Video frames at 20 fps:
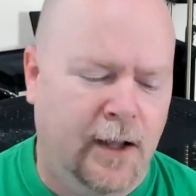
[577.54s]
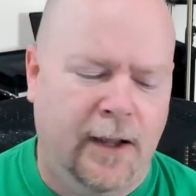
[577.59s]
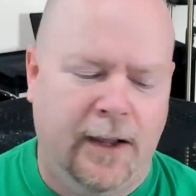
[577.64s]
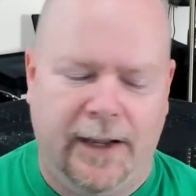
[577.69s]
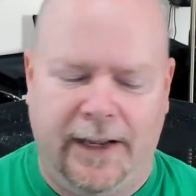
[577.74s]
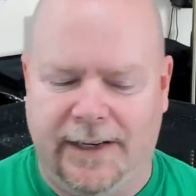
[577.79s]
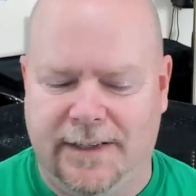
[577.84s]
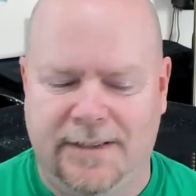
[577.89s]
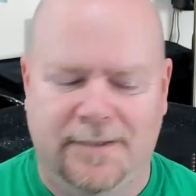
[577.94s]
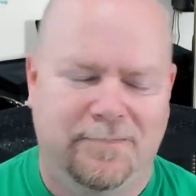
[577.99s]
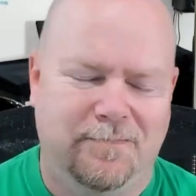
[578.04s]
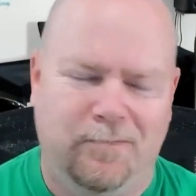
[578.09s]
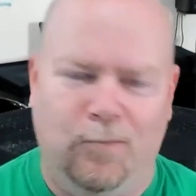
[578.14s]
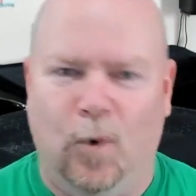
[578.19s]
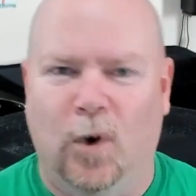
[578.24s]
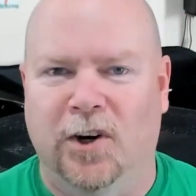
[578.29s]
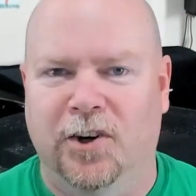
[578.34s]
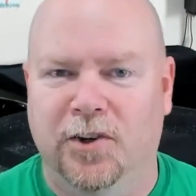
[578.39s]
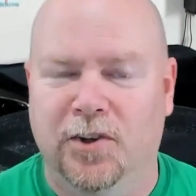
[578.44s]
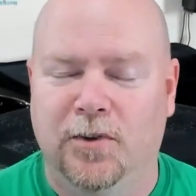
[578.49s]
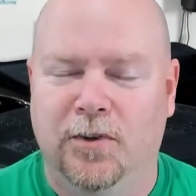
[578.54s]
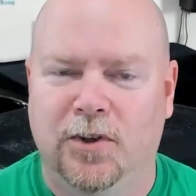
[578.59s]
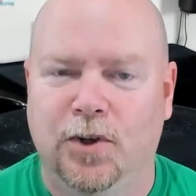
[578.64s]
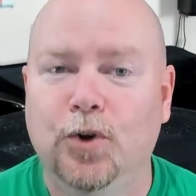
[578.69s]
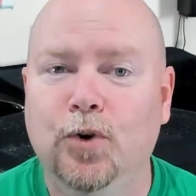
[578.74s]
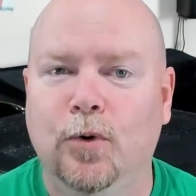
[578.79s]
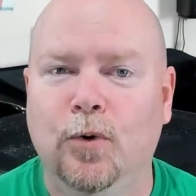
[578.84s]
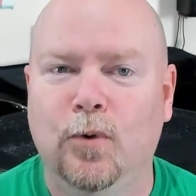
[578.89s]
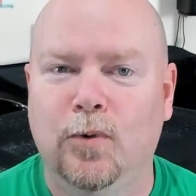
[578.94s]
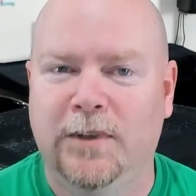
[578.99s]
It's 1 or
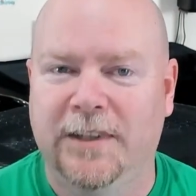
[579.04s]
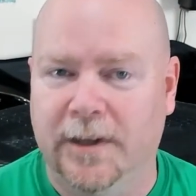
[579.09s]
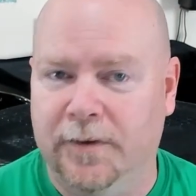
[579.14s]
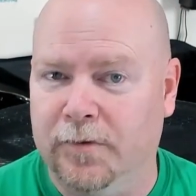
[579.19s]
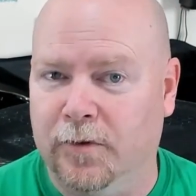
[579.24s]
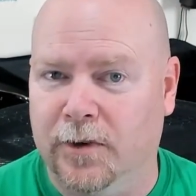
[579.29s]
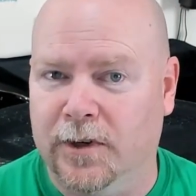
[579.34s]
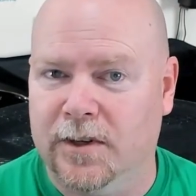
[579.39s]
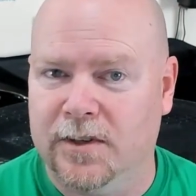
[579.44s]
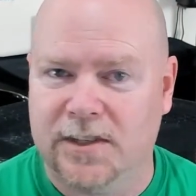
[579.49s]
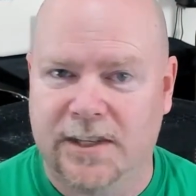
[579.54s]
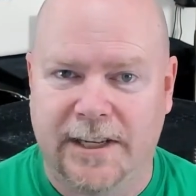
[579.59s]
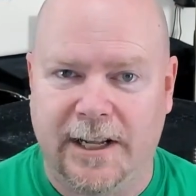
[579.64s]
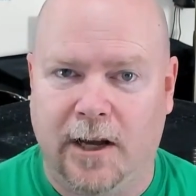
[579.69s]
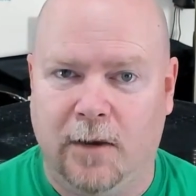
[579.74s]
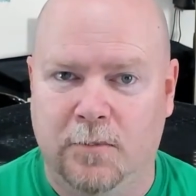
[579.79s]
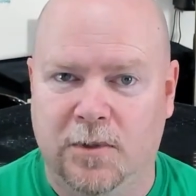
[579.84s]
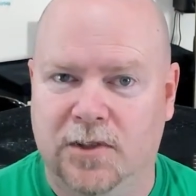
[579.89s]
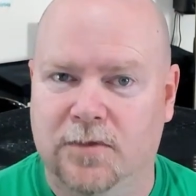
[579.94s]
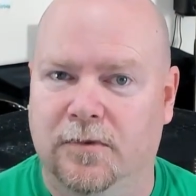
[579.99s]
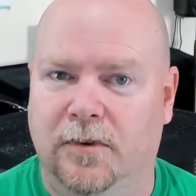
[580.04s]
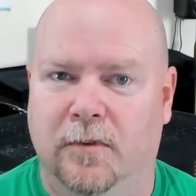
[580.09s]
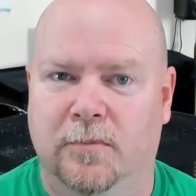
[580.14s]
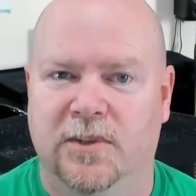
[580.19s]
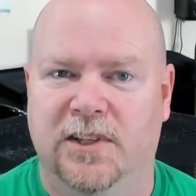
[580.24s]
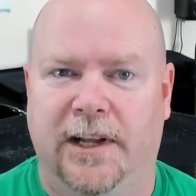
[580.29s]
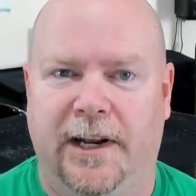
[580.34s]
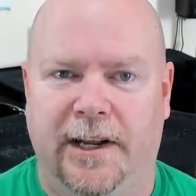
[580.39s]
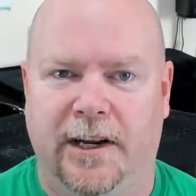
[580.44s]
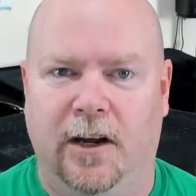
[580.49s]
2 different steps from
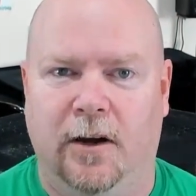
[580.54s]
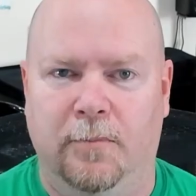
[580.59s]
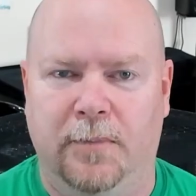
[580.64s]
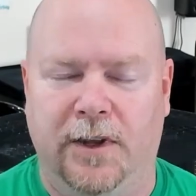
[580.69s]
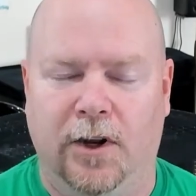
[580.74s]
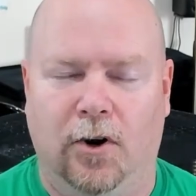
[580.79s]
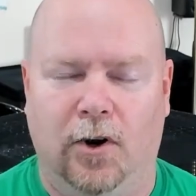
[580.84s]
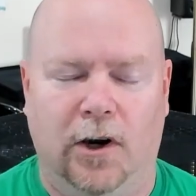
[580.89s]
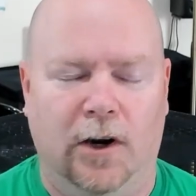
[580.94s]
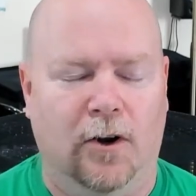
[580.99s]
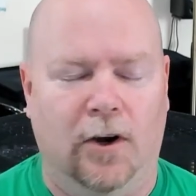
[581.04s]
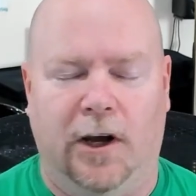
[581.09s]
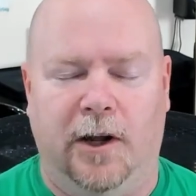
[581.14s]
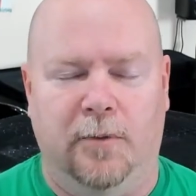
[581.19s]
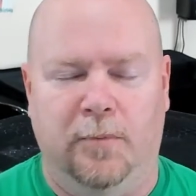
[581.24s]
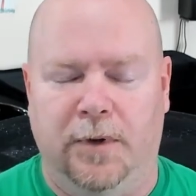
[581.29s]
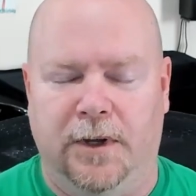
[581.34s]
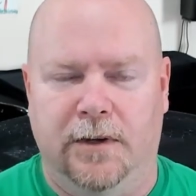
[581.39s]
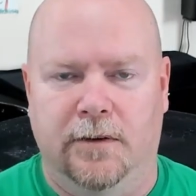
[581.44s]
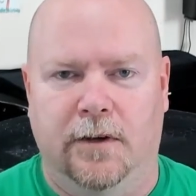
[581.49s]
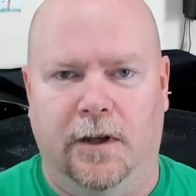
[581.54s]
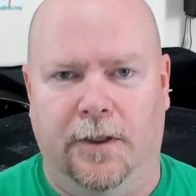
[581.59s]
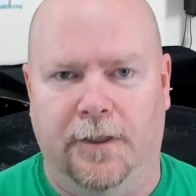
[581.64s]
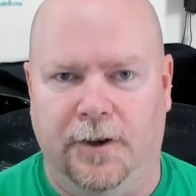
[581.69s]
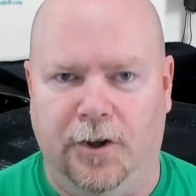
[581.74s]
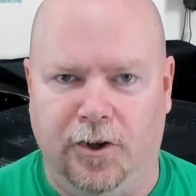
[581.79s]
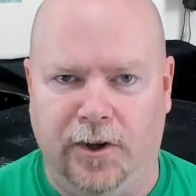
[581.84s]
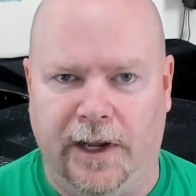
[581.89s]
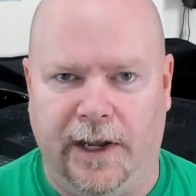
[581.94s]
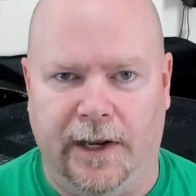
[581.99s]
setting up the Argon, but
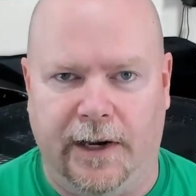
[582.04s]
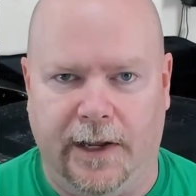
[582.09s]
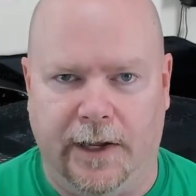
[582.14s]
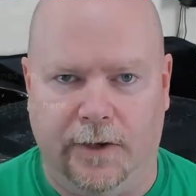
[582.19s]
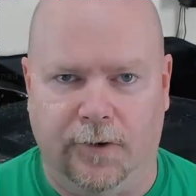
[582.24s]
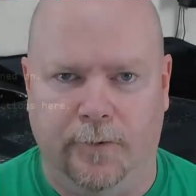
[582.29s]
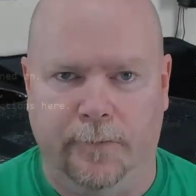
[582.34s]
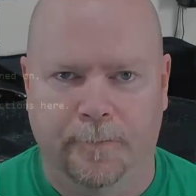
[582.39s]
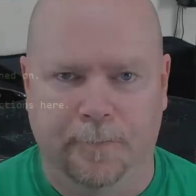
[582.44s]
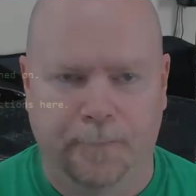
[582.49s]
nothing you can't handle.